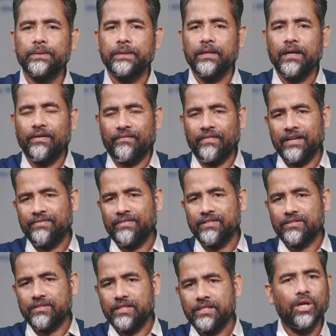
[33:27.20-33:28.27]

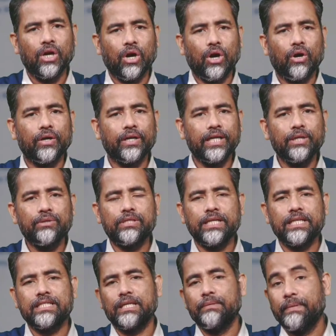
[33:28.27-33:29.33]
malfunctionings or reduces
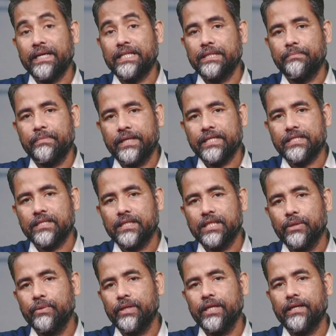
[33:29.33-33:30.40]
effectiveness
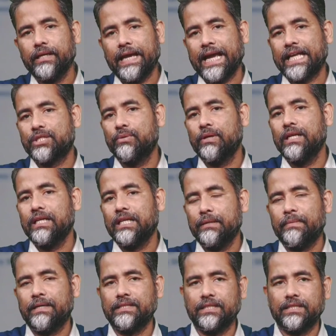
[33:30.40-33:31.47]
during actual
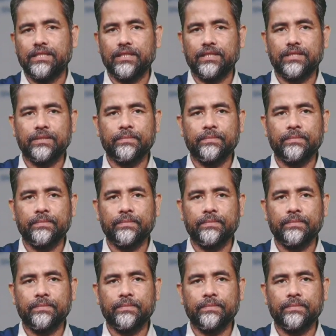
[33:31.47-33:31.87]
emergencies.